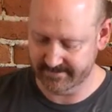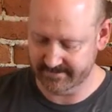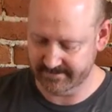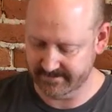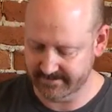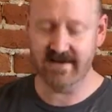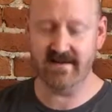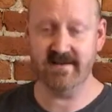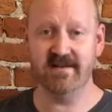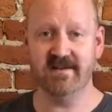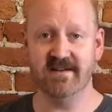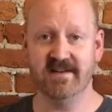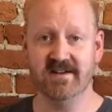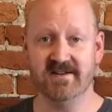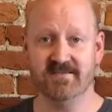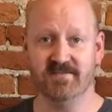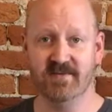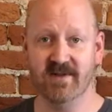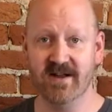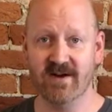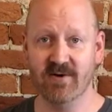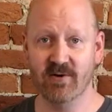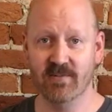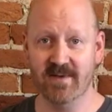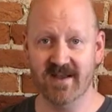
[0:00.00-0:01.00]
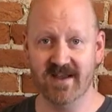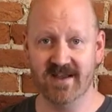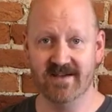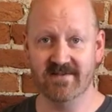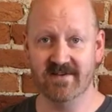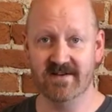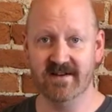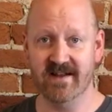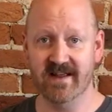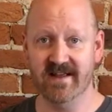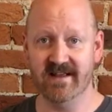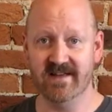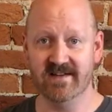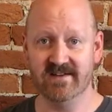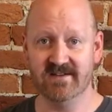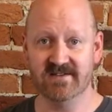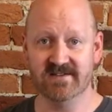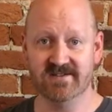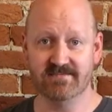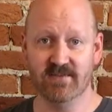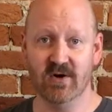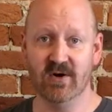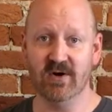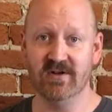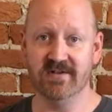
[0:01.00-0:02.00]
And each player will be given a
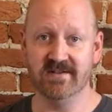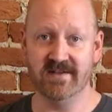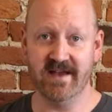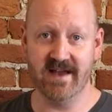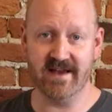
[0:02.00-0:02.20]
small